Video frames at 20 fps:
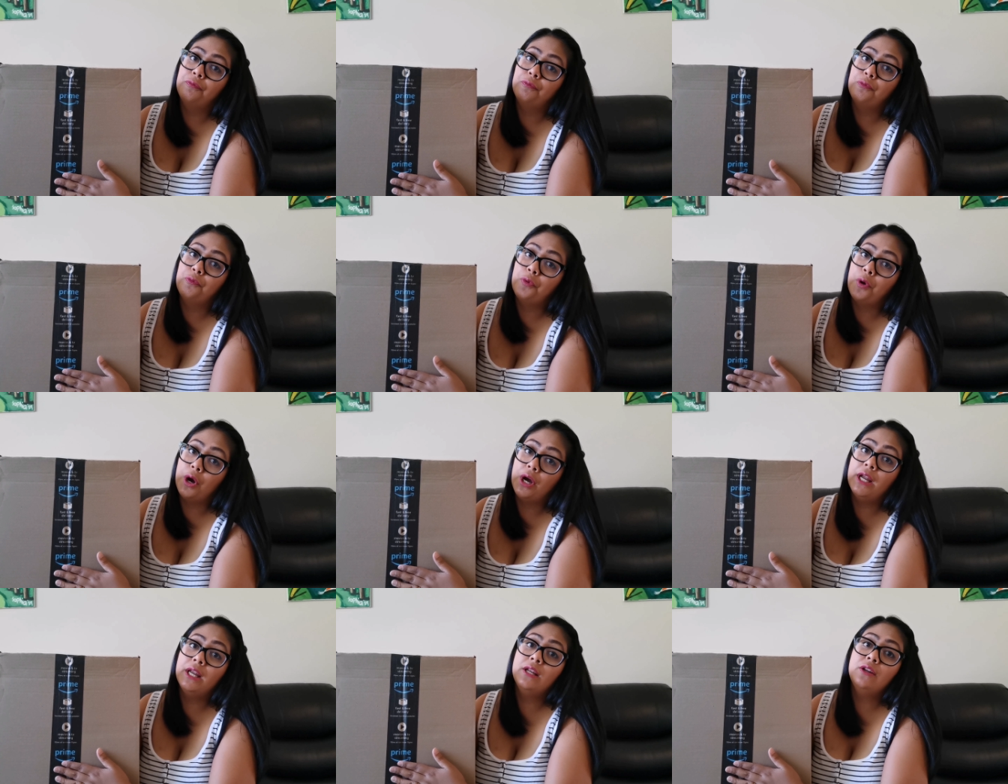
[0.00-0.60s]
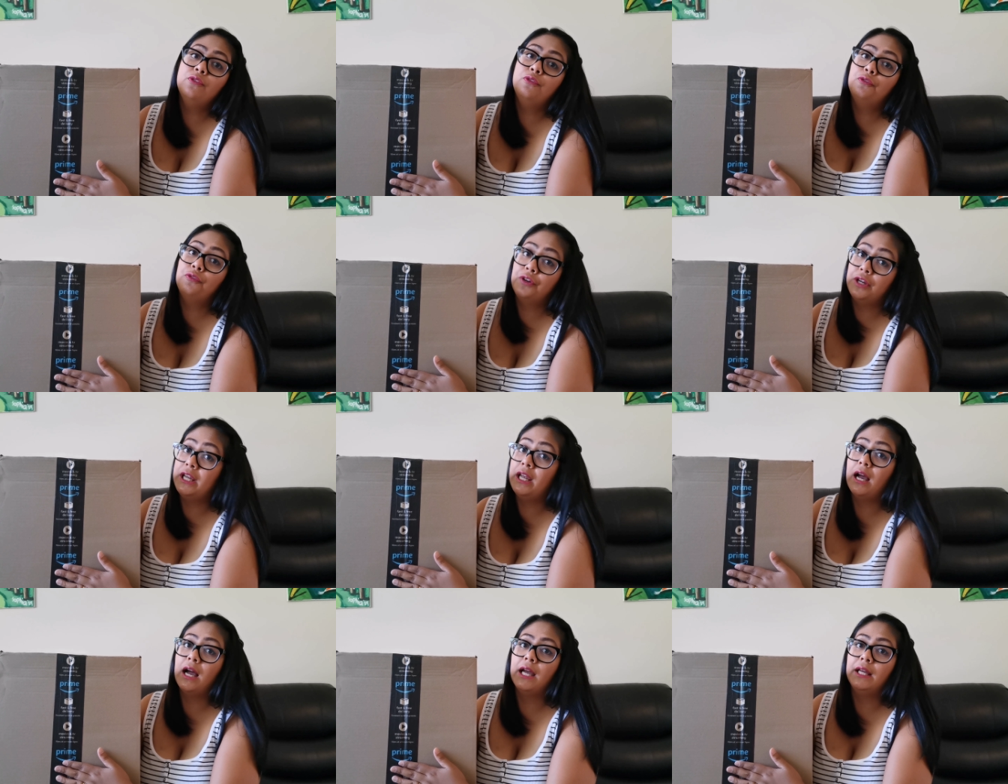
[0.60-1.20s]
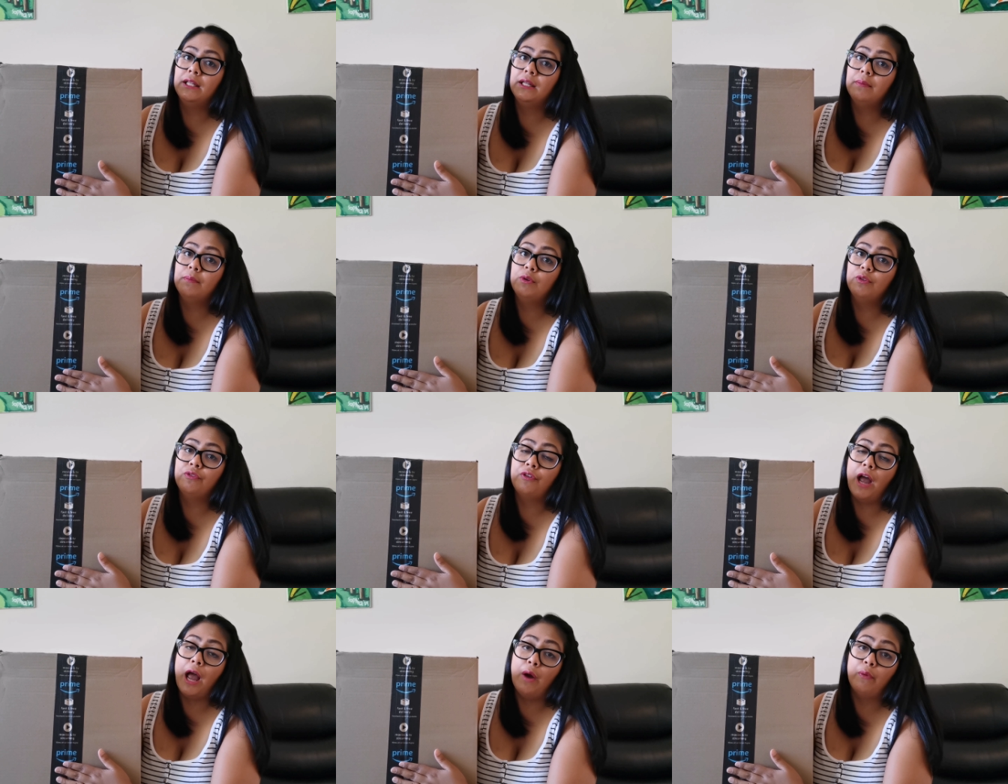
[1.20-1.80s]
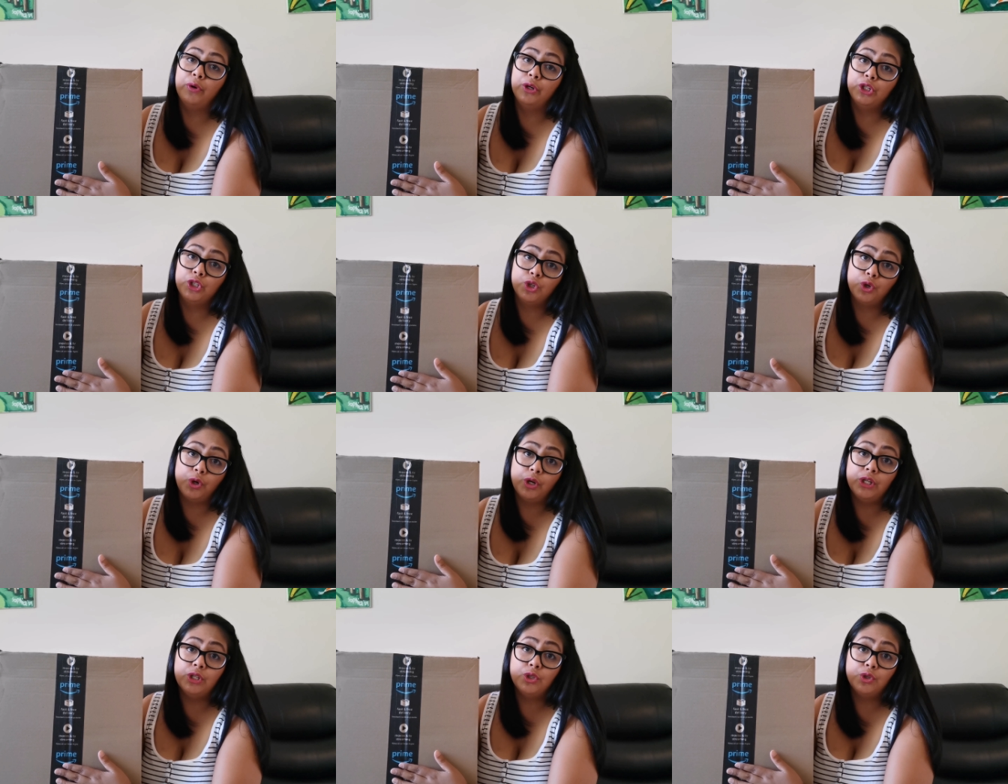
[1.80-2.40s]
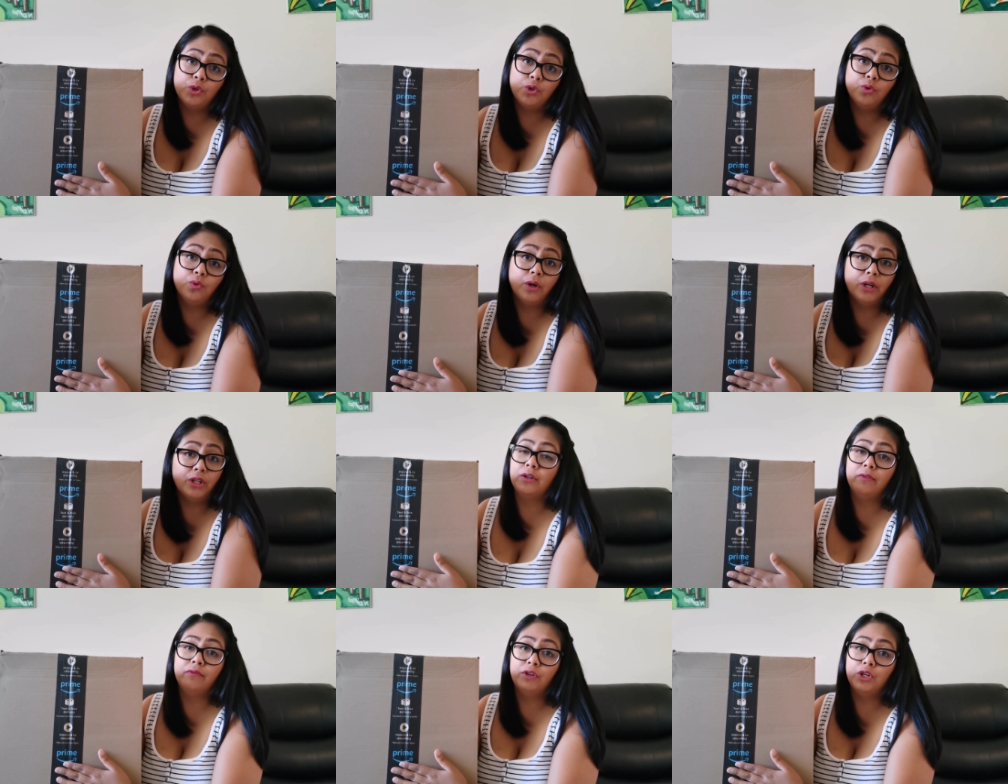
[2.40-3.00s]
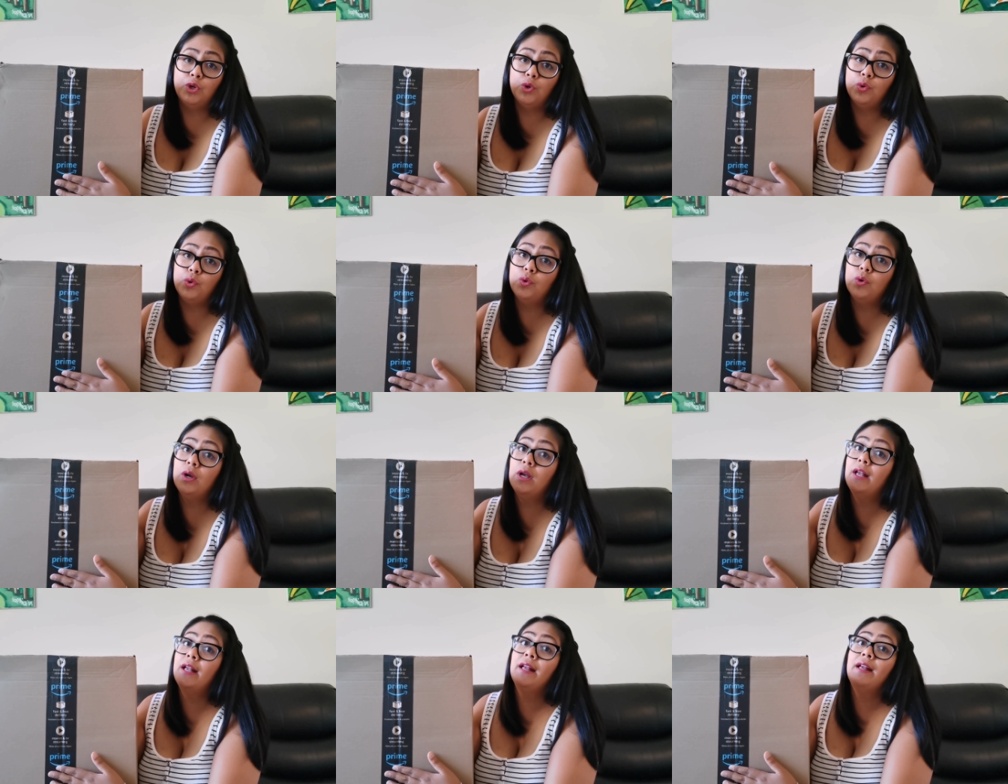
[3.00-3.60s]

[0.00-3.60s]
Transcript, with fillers: one free item of our choice to do a review.